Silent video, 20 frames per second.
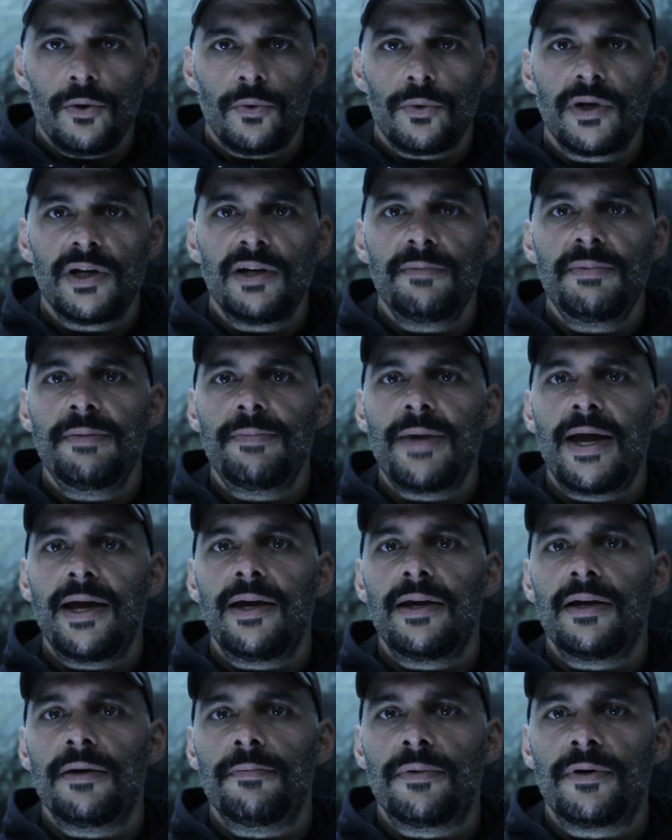We're going to be
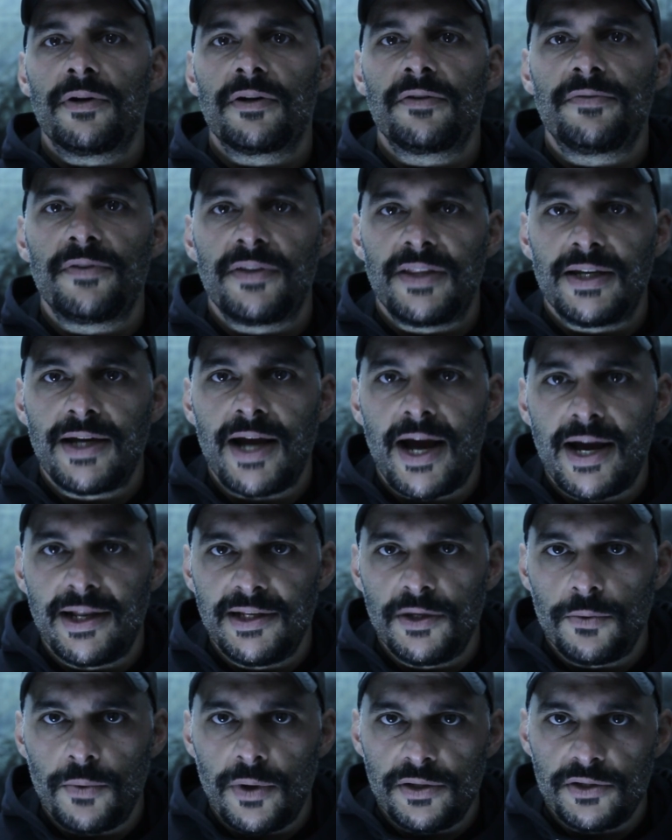making a book for the
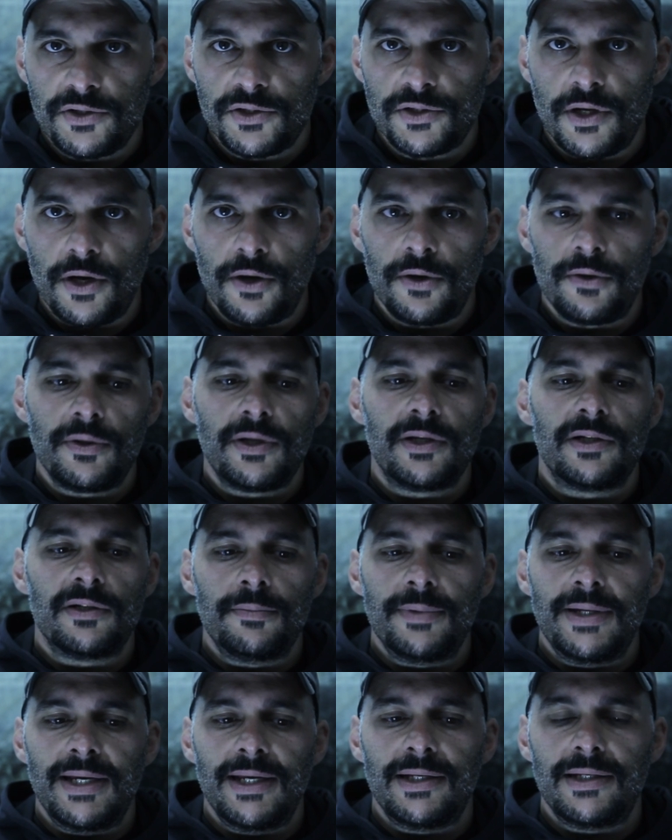Kindly Ones show.
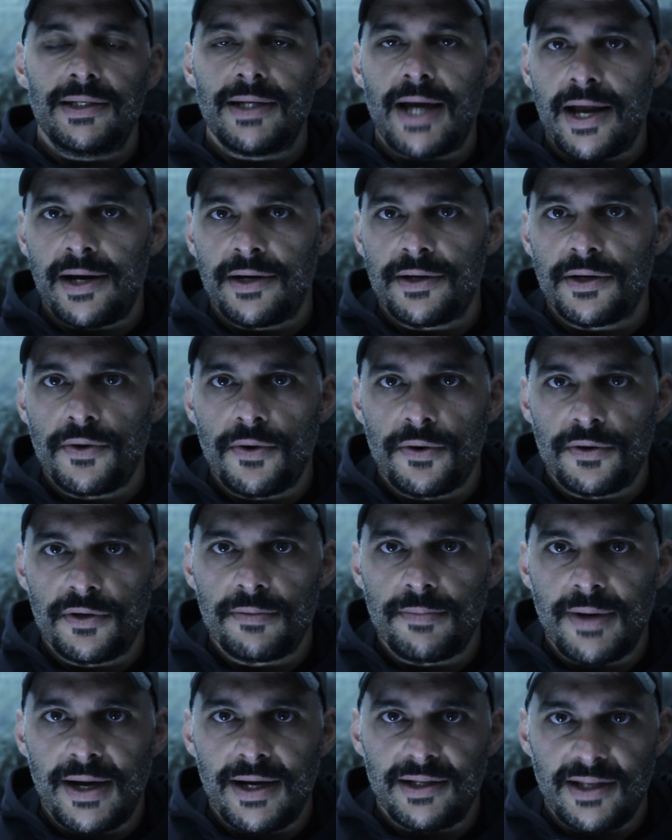It'll be 9
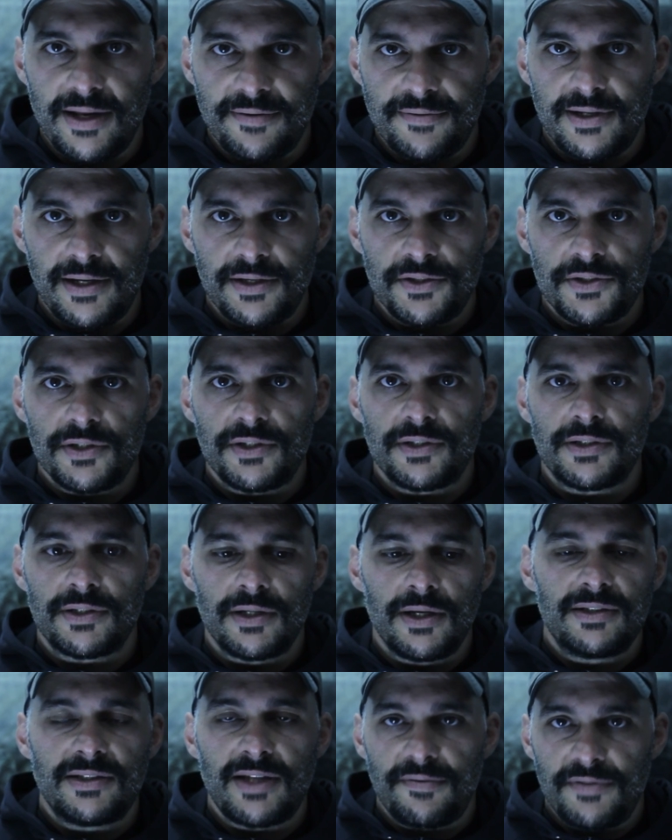1/4 by 11
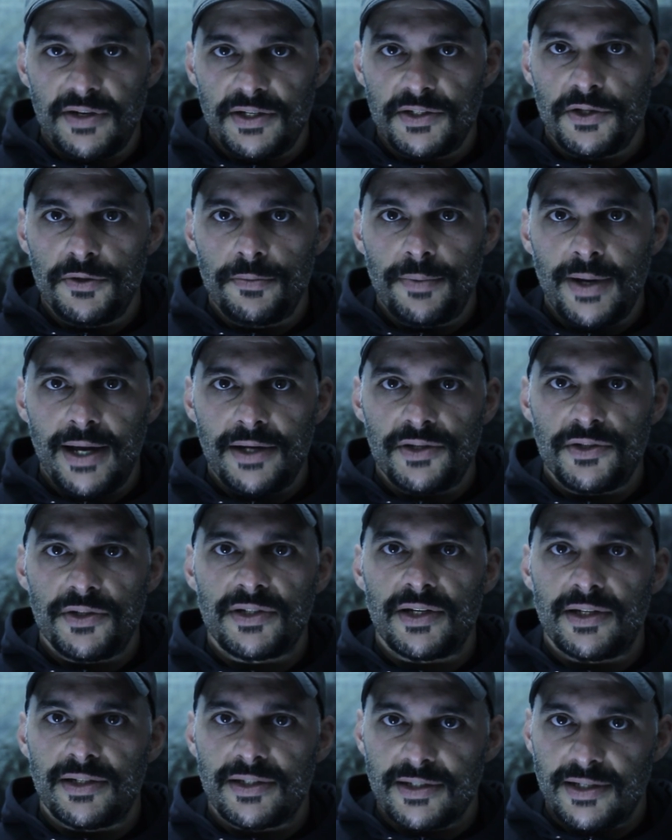inches, 72
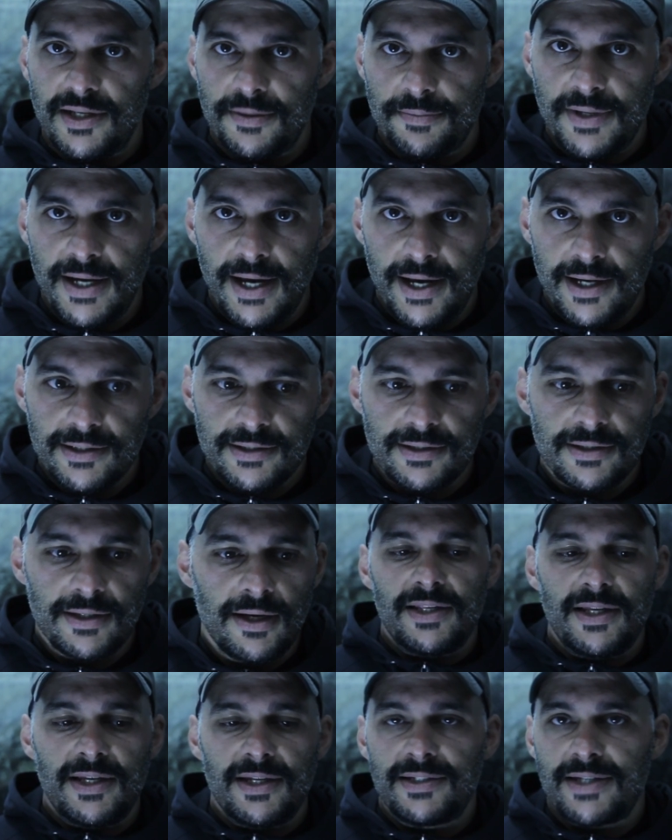pages, and
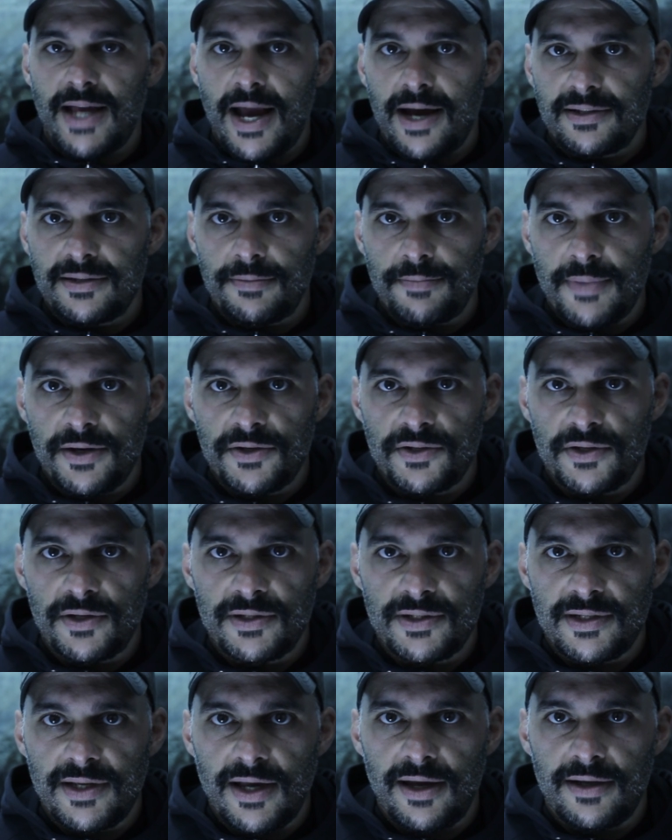slipcased. The exact
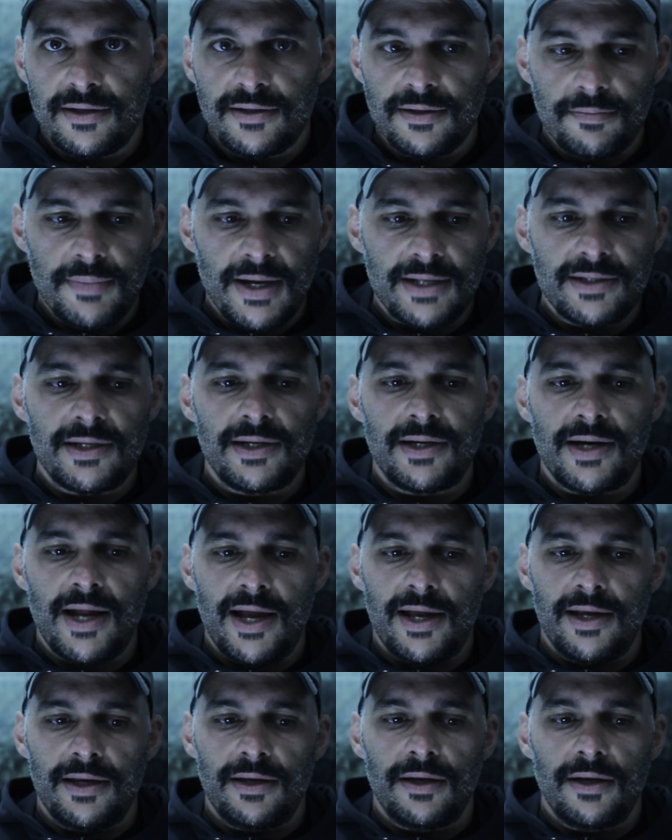dimensions that Menton and
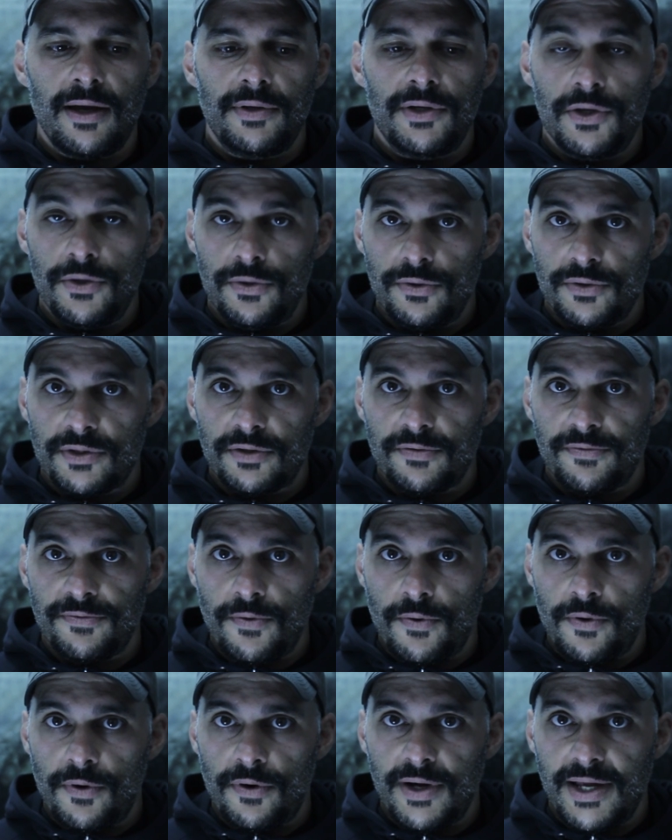I used
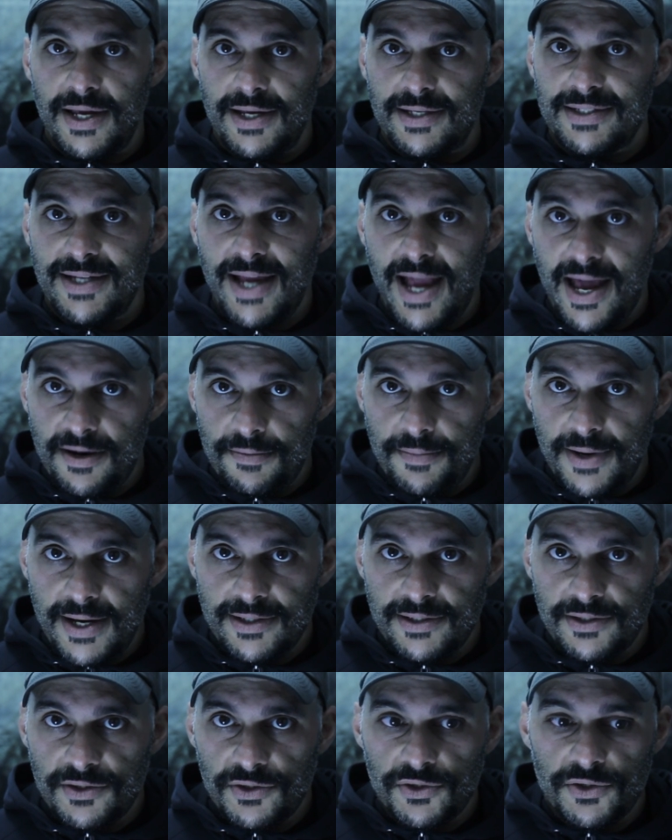for his
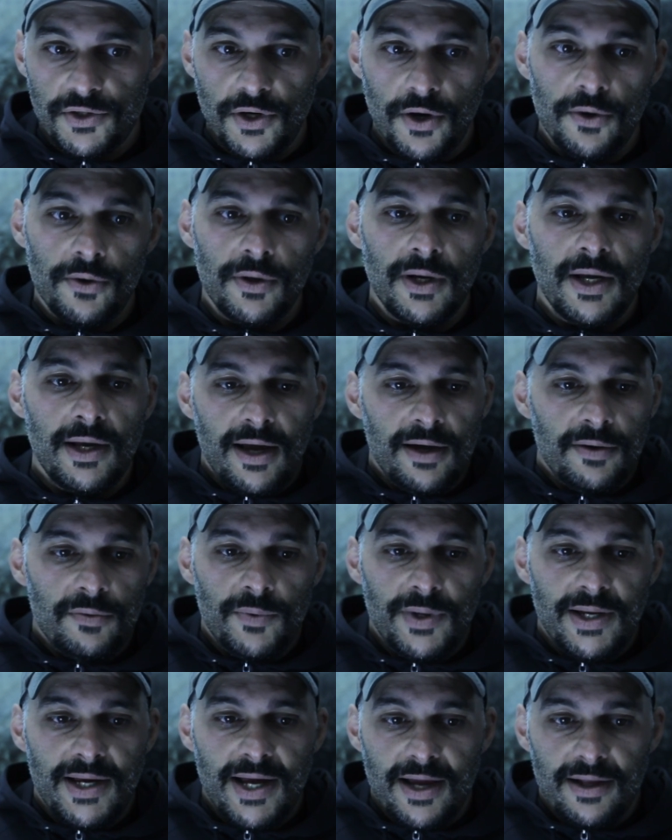Catabasis show,
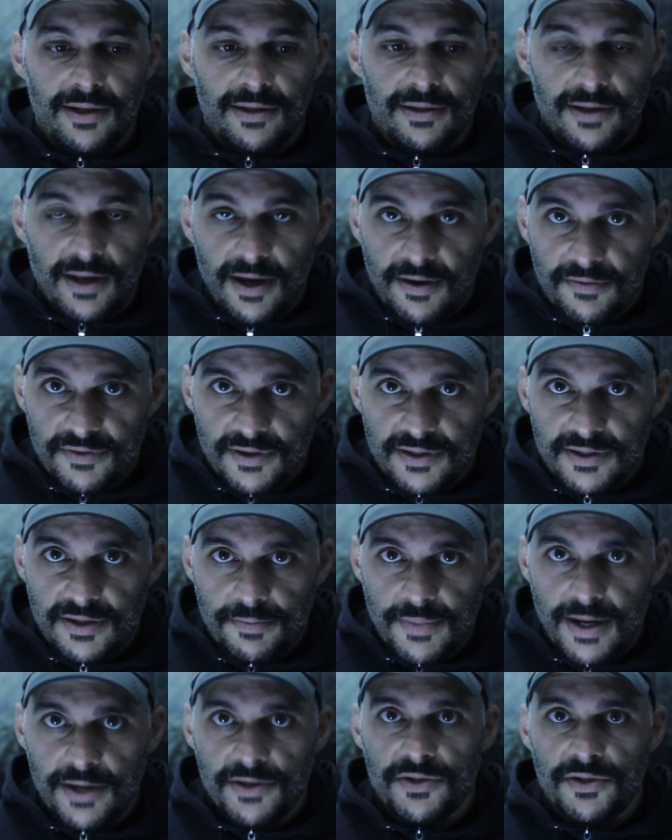and we love the
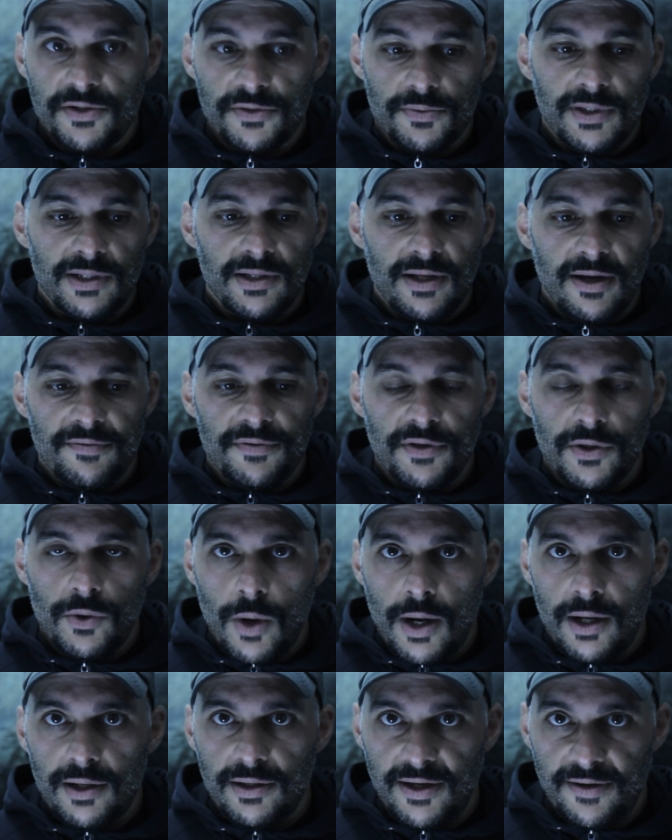dimensions, we love the
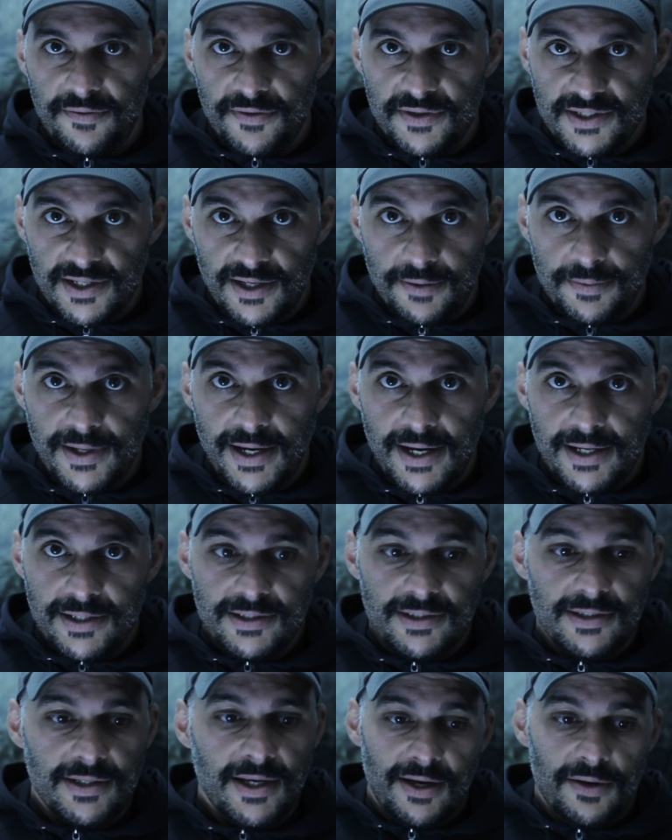quality of the
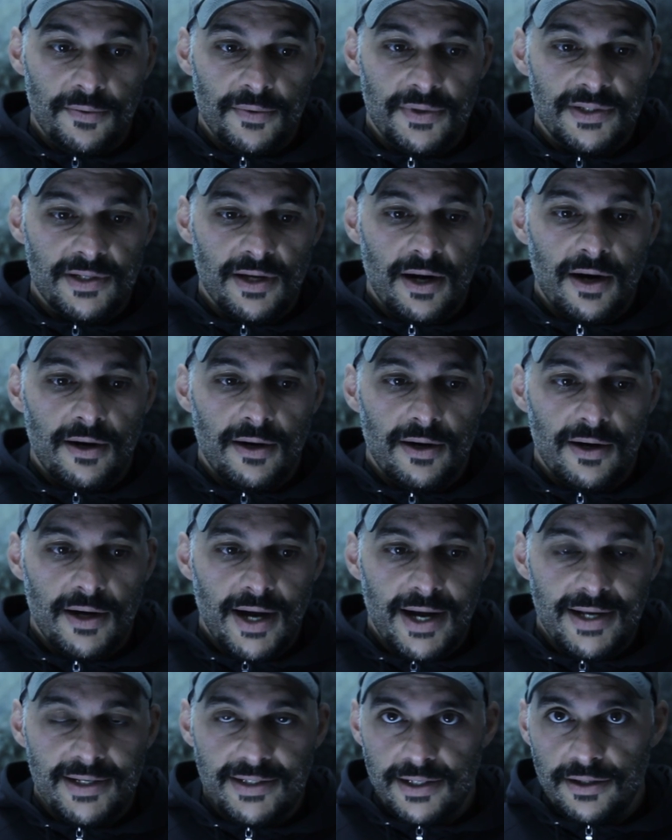slipcase. It was
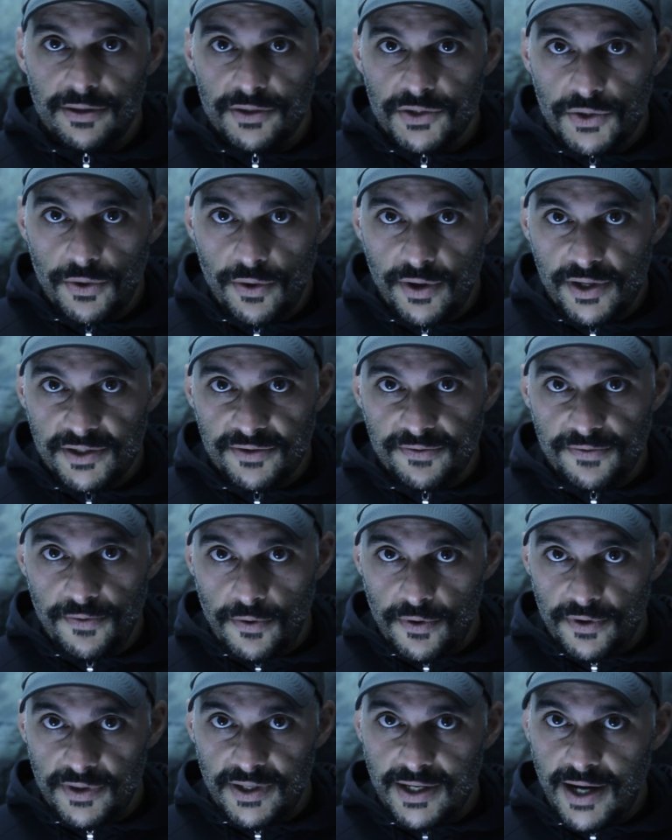our ideal choice
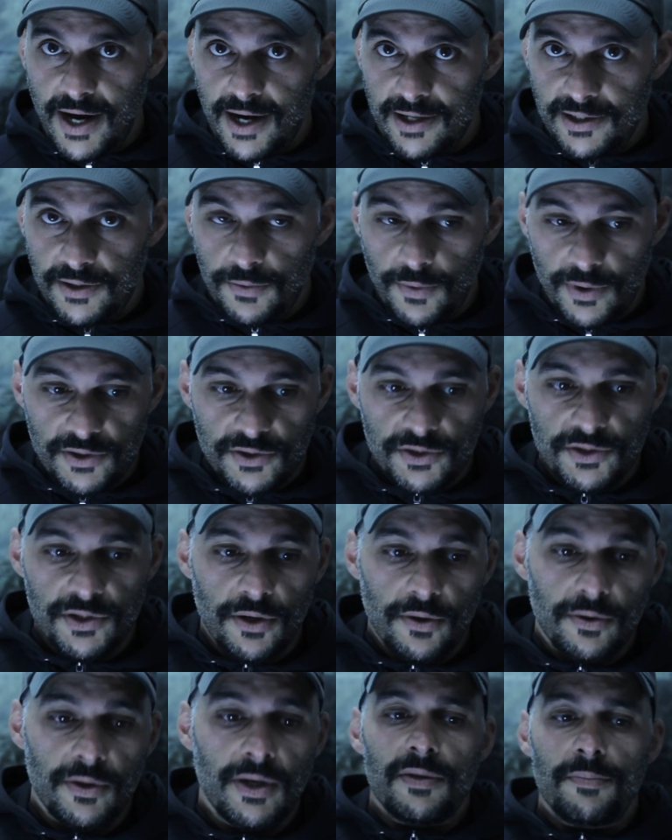for the Kindly Ones
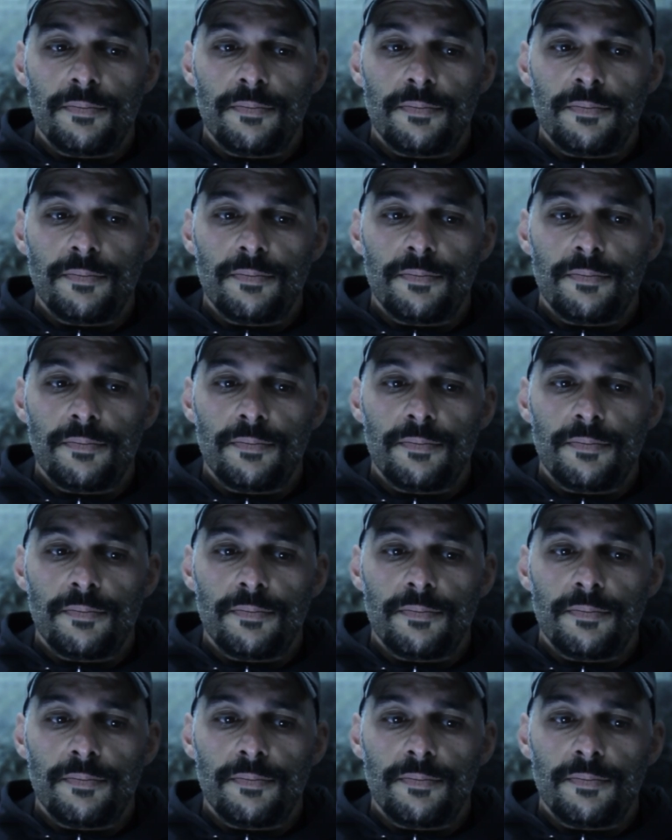show.